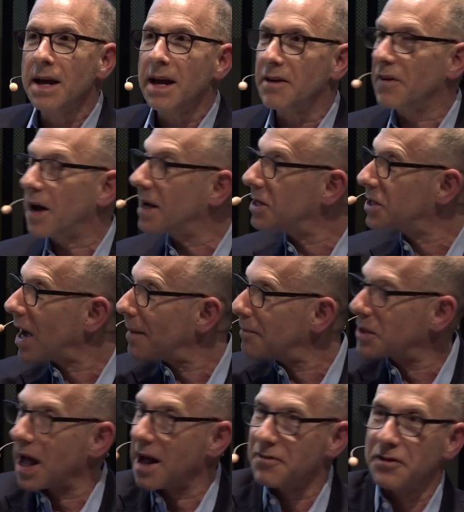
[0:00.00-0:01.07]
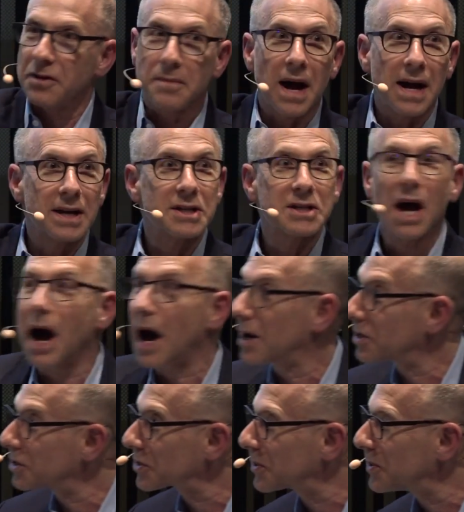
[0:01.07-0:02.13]
If I adopt that for my
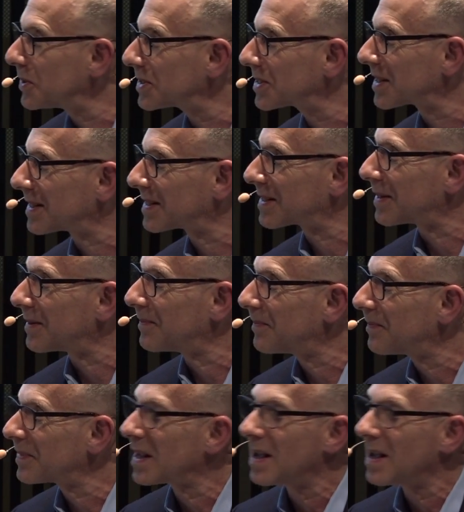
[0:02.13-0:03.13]
entire school system,